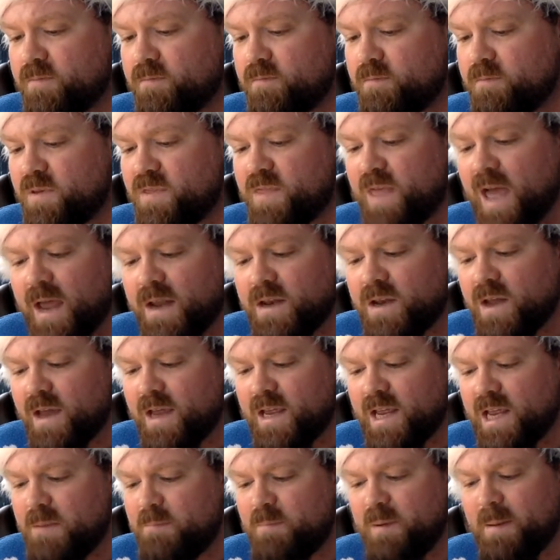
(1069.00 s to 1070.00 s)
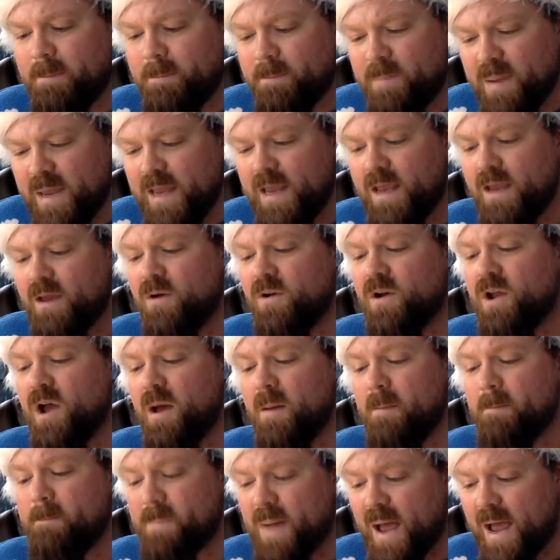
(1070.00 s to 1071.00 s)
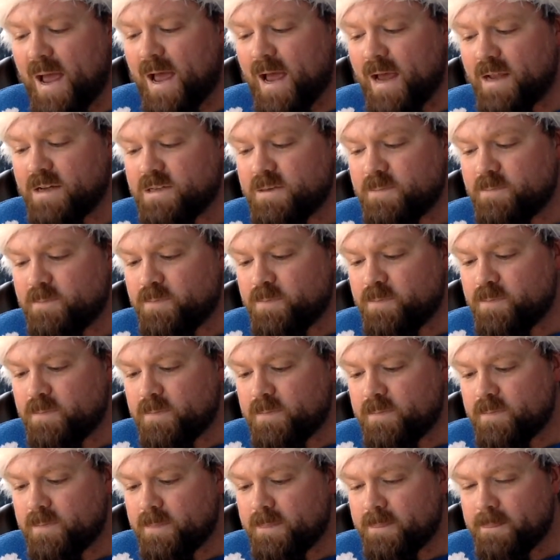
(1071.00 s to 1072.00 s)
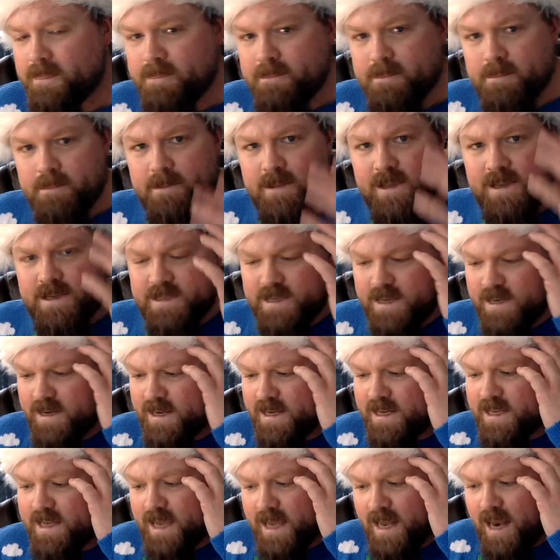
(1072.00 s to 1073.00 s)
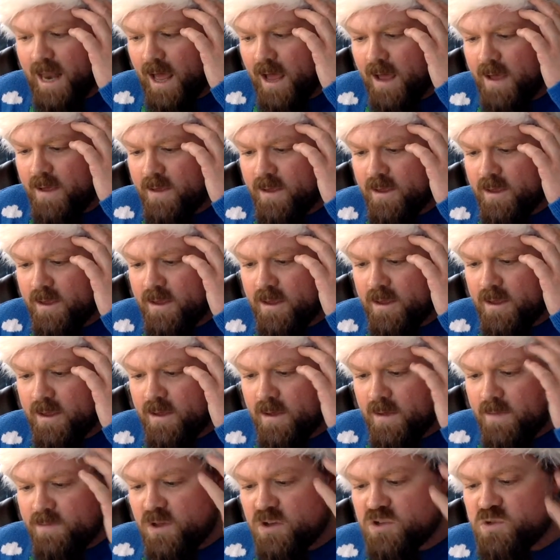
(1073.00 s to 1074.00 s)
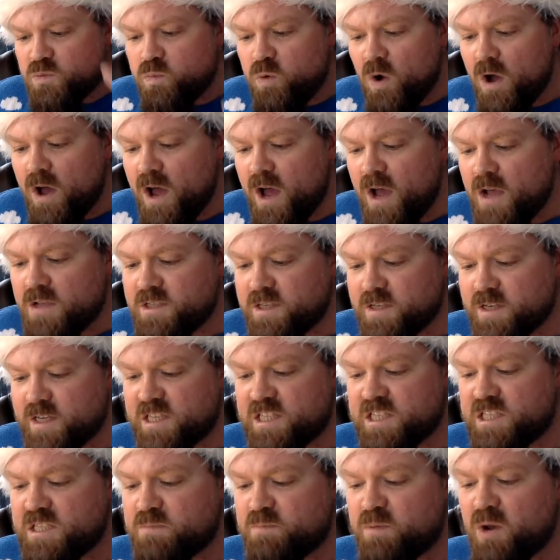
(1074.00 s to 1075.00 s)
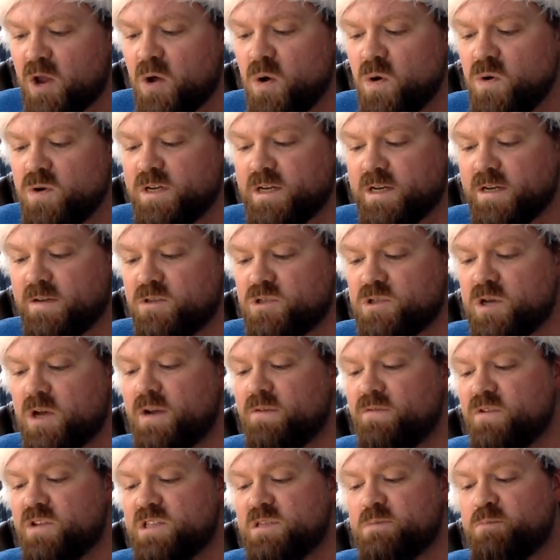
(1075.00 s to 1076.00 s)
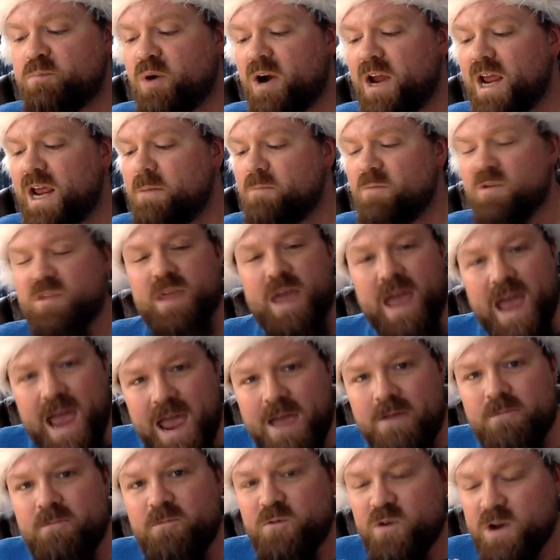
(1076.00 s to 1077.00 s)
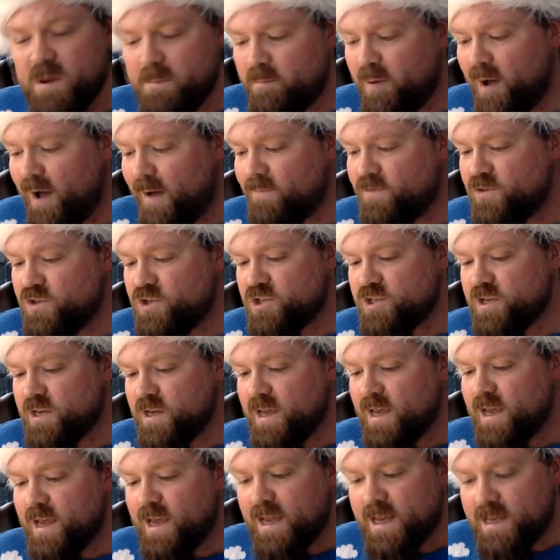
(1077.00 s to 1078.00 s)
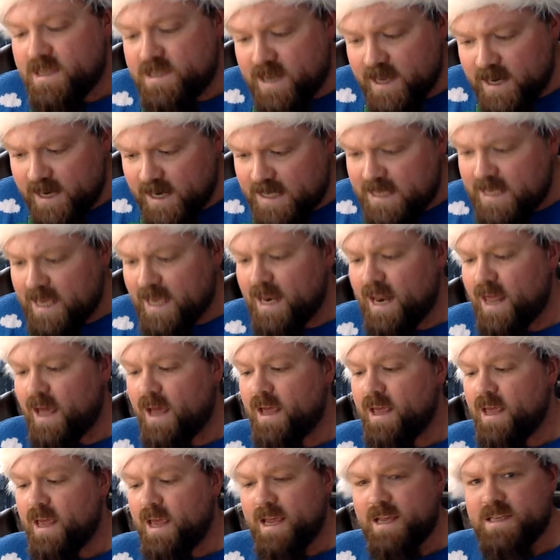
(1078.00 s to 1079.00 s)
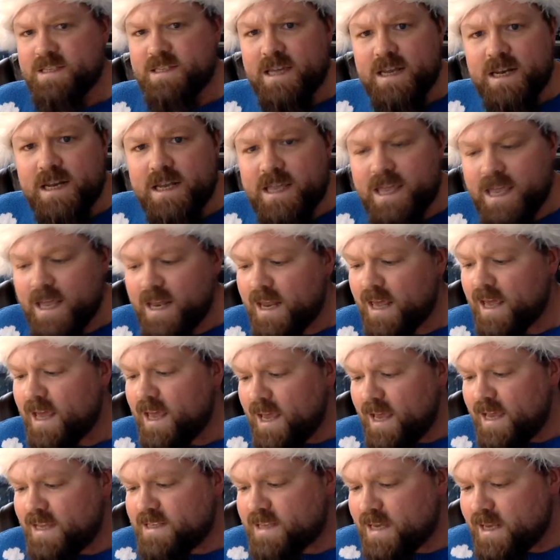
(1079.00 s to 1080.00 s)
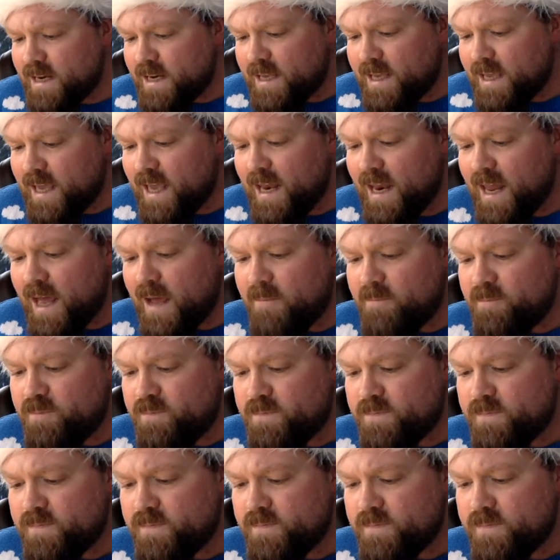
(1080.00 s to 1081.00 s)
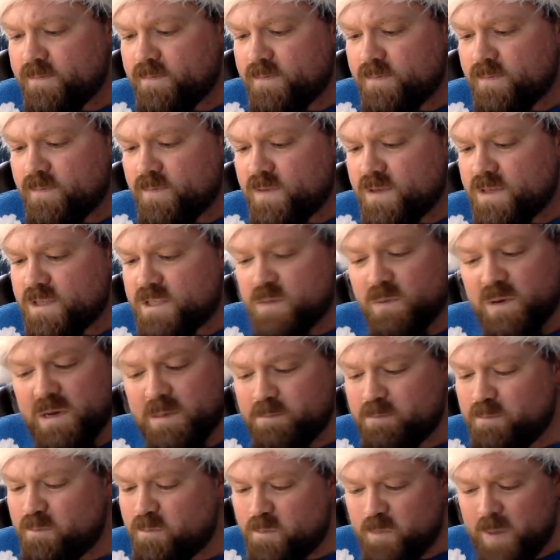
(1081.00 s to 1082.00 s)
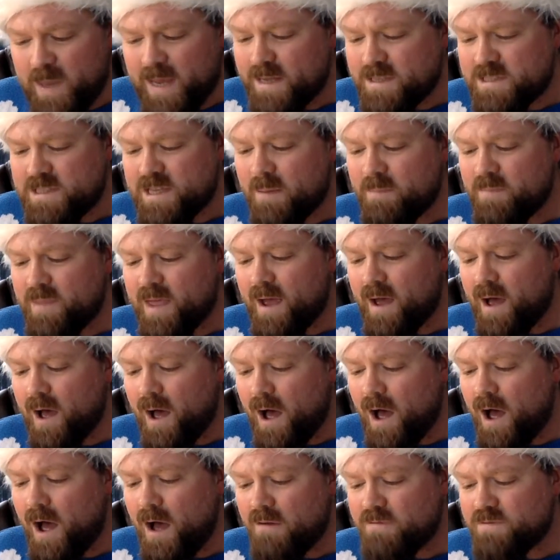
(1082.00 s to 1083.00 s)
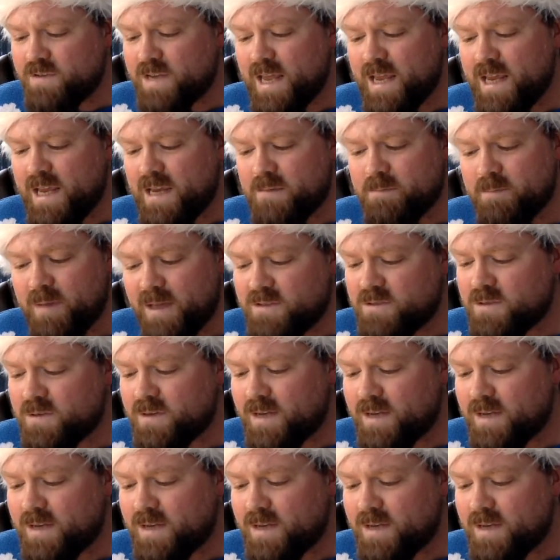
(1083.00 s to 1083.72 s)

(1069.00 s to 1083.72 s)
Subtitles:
But that night he'd been beating on her bad. He's going to kill her. Those words had exploded in Donovan's brain with every punch. He's going to kill her. He's going to kill her. He's going to kill her. So he picked up that half-naked metal